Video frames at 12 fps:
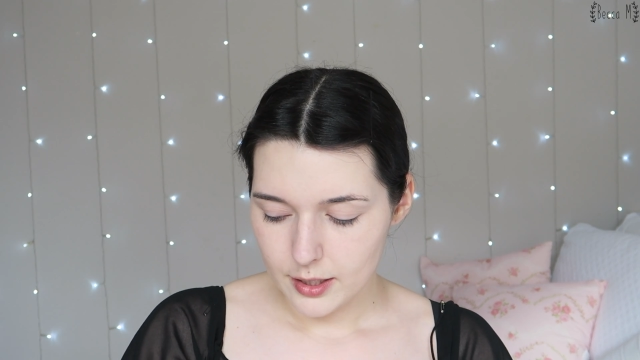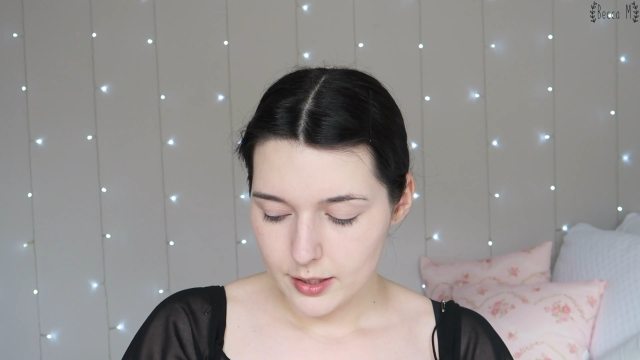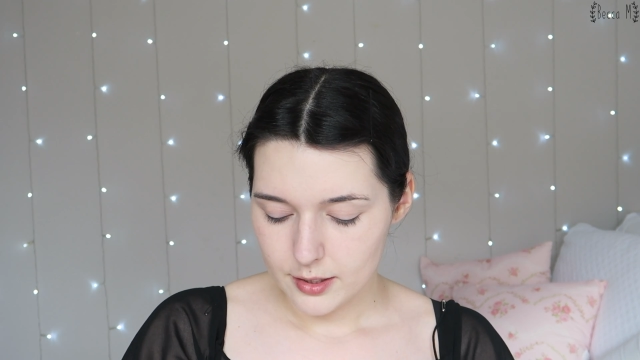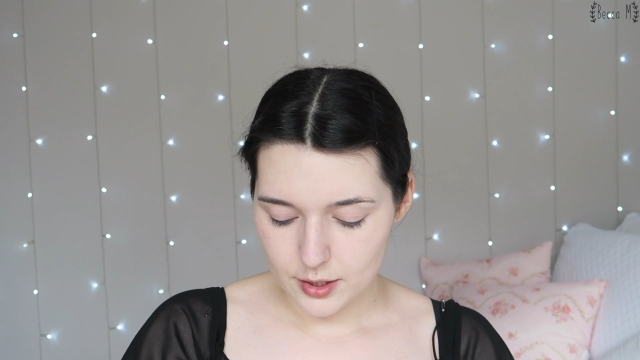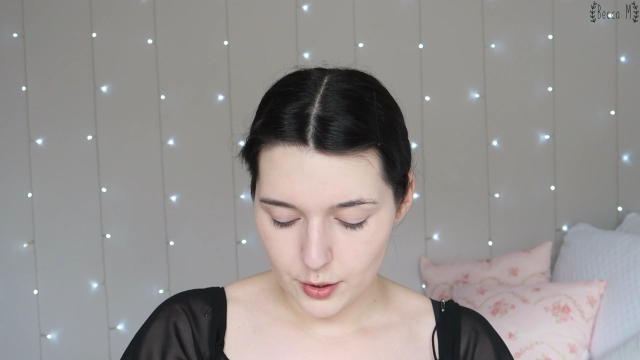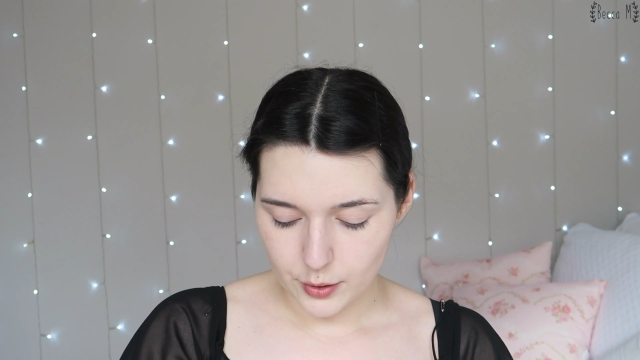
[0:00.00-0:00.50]

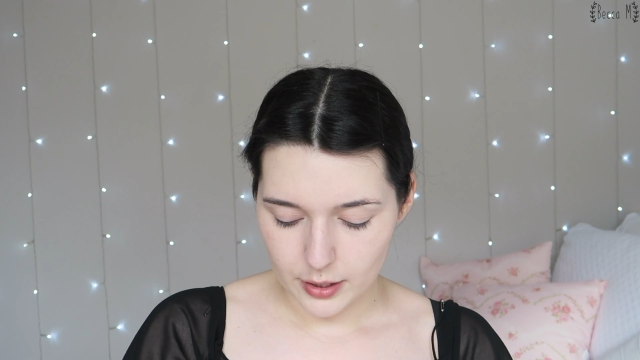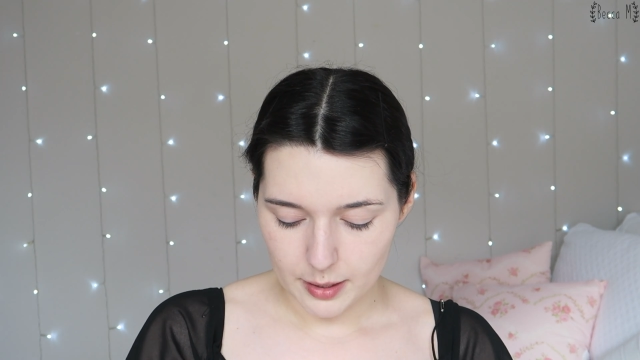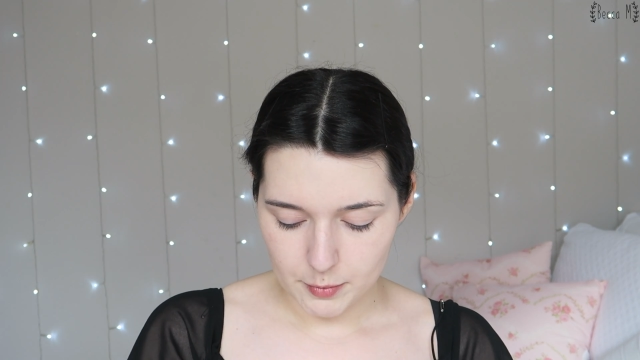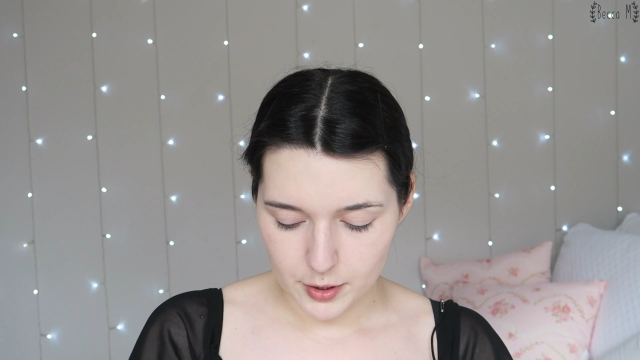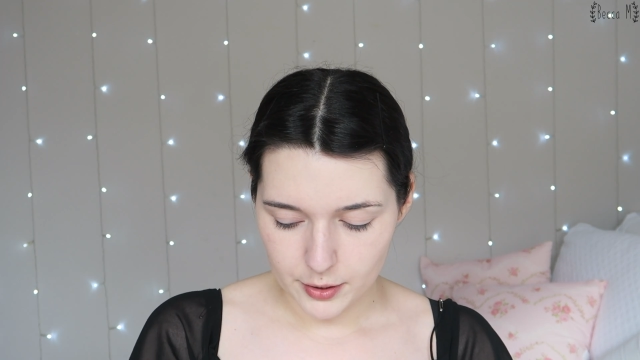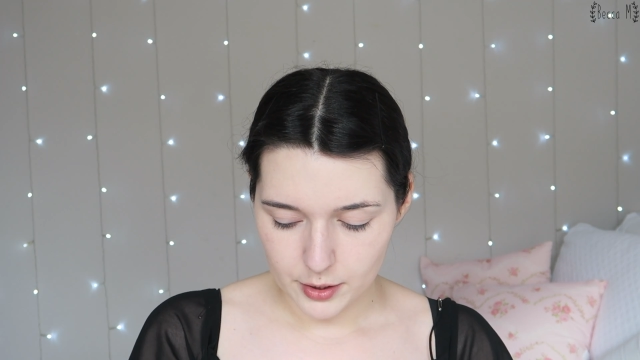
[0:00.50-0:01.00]
So
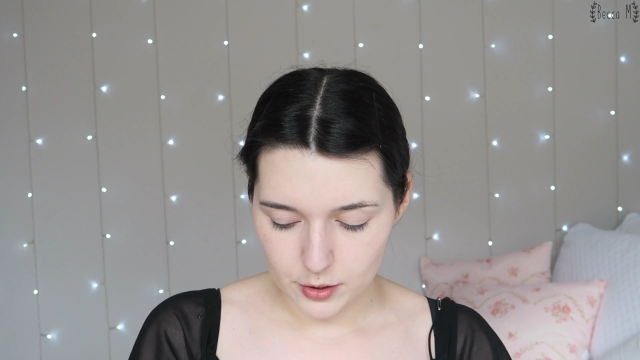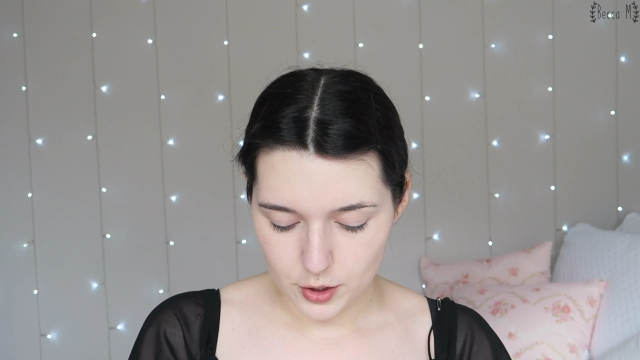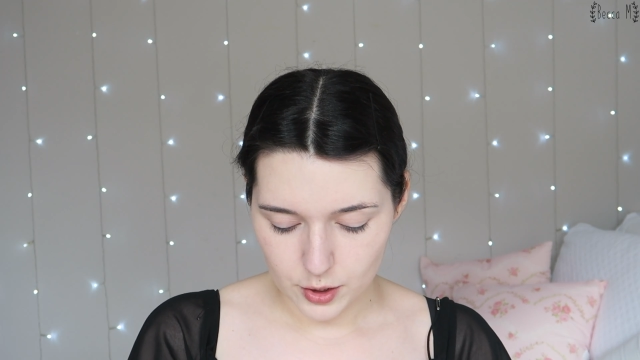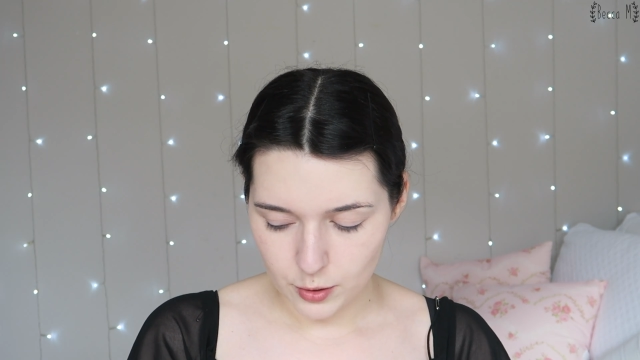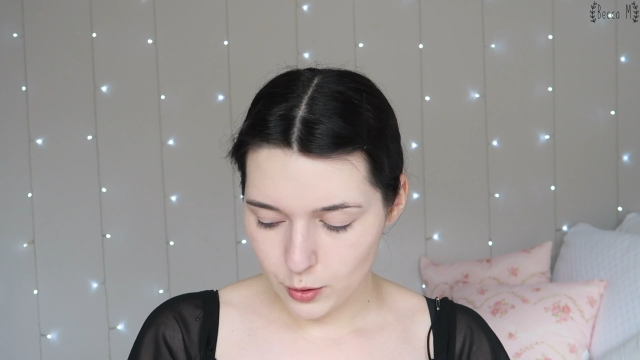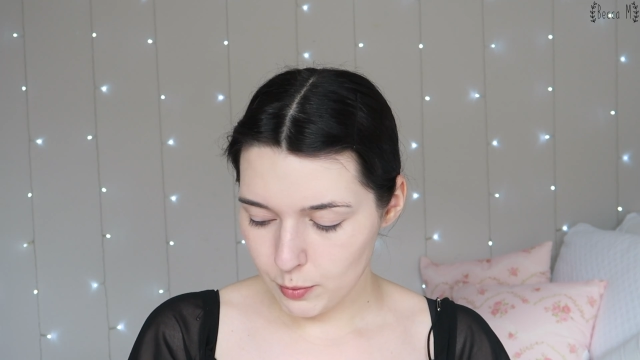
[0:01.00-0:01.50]
I'm going
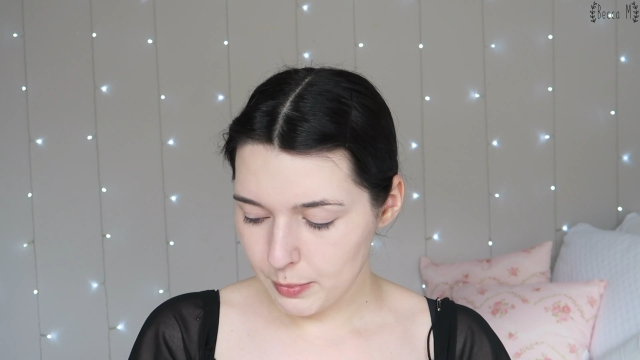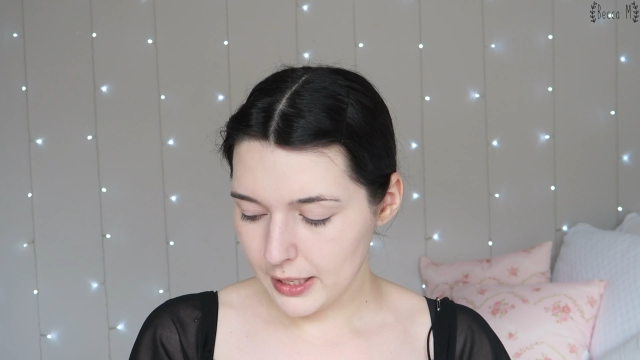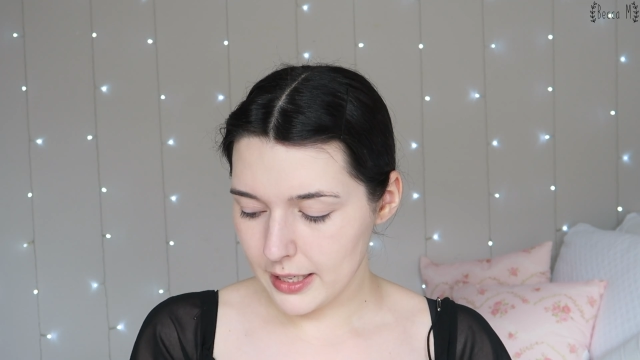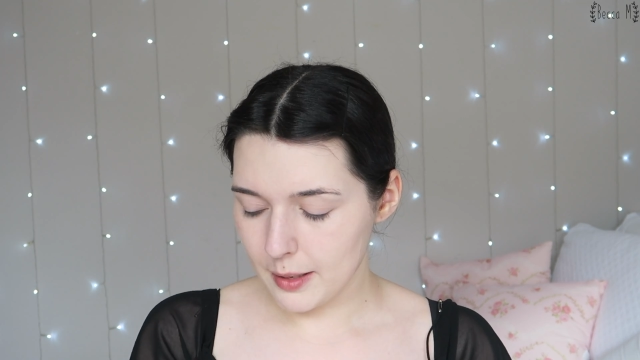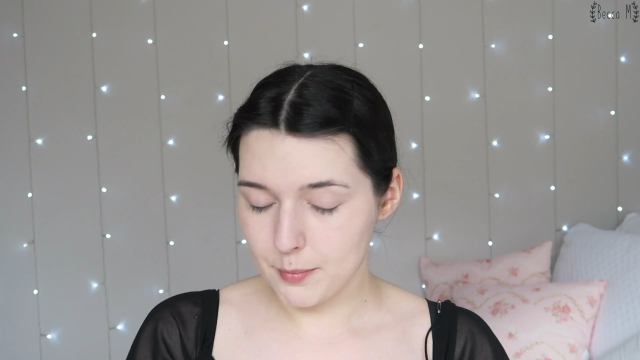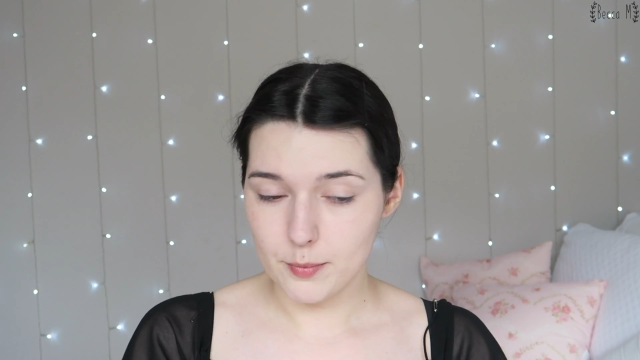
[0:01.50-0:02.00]
to
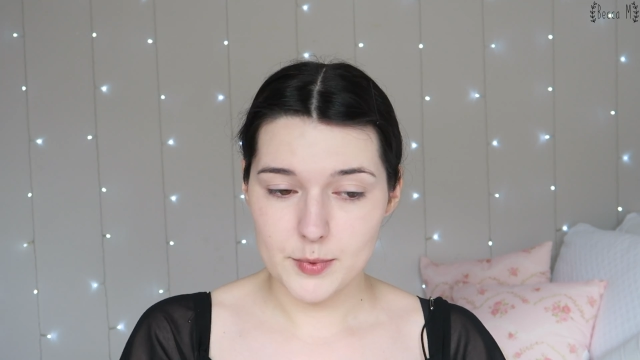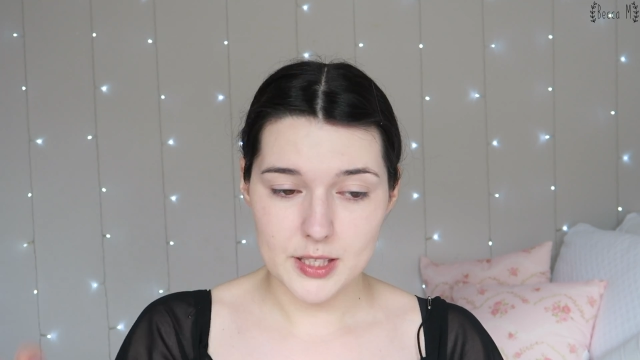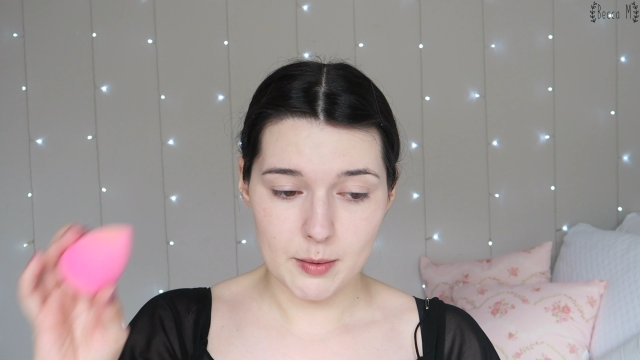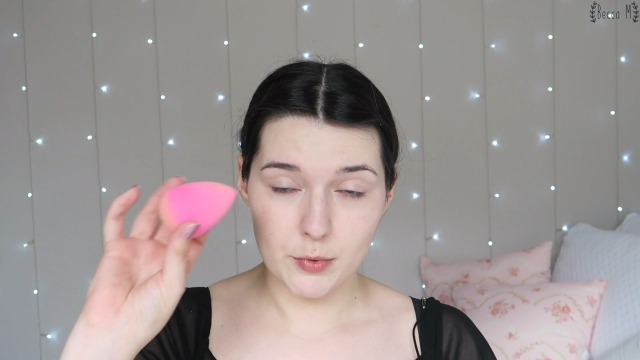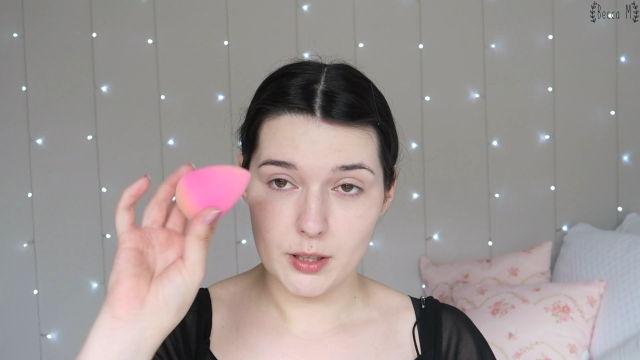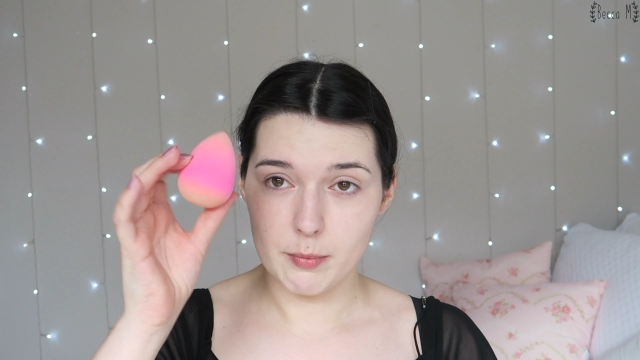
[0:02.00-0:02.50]
pick up
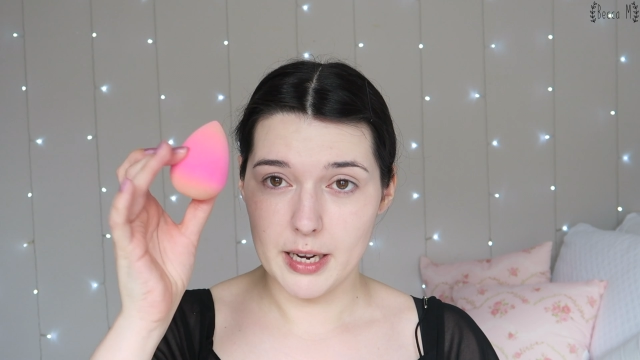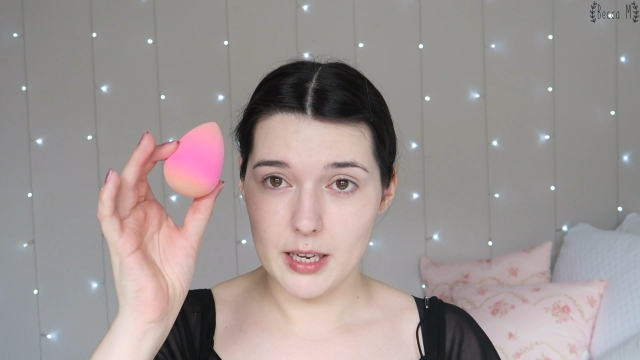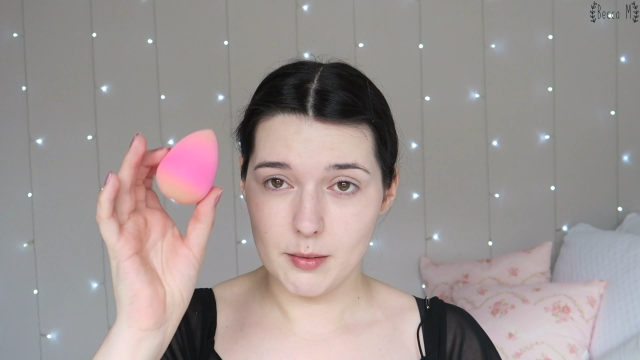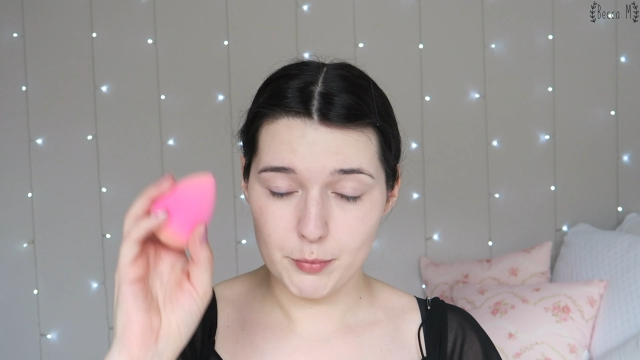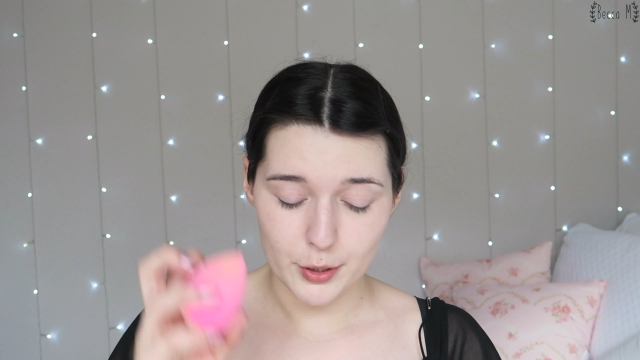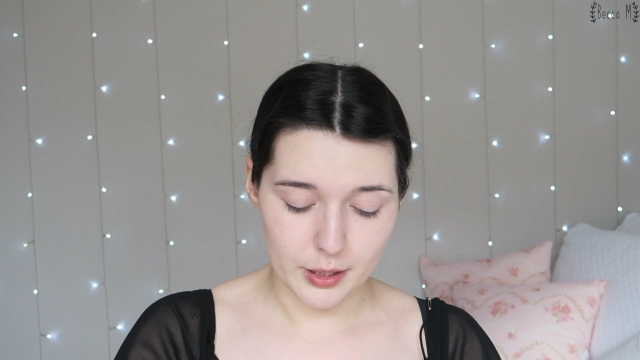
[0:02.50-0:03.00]
some with
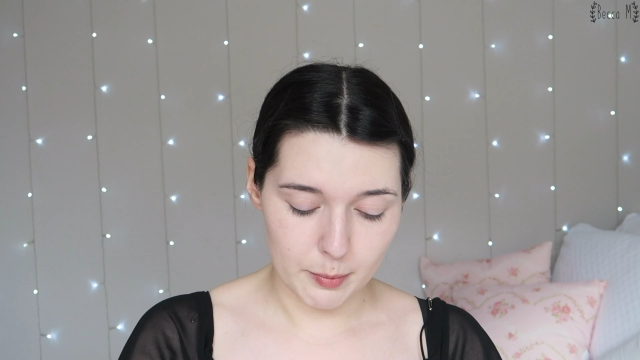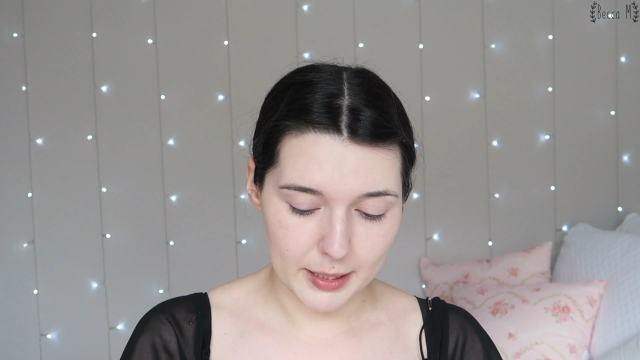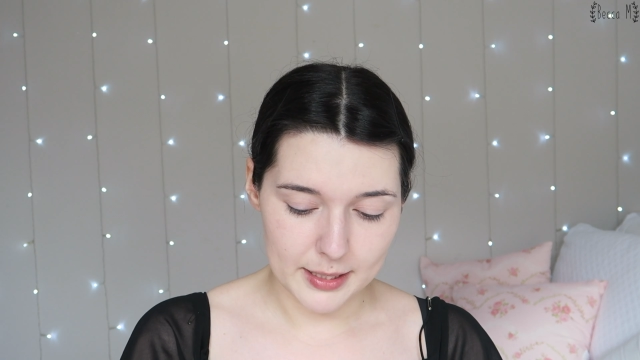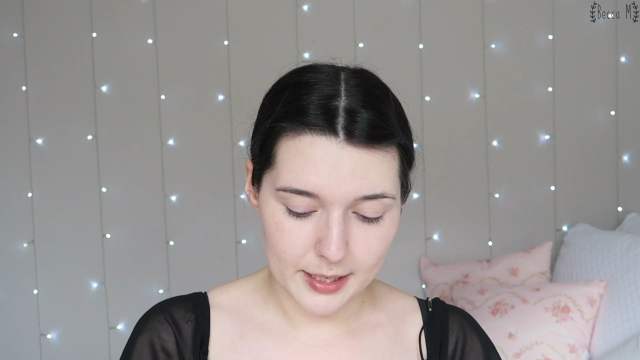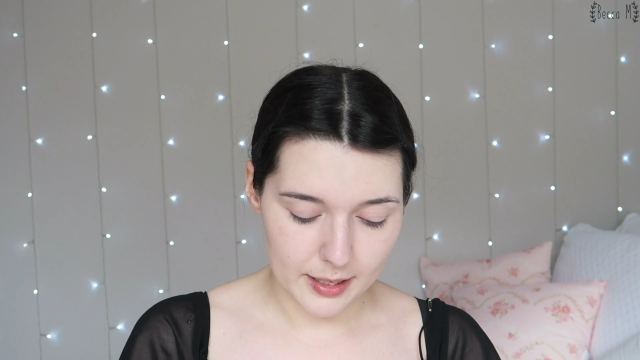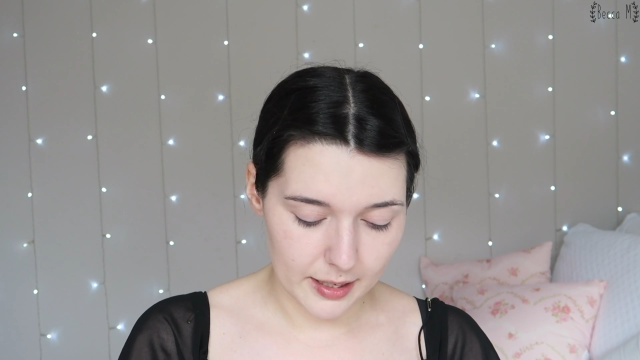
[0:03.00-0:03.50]
my beauty blender,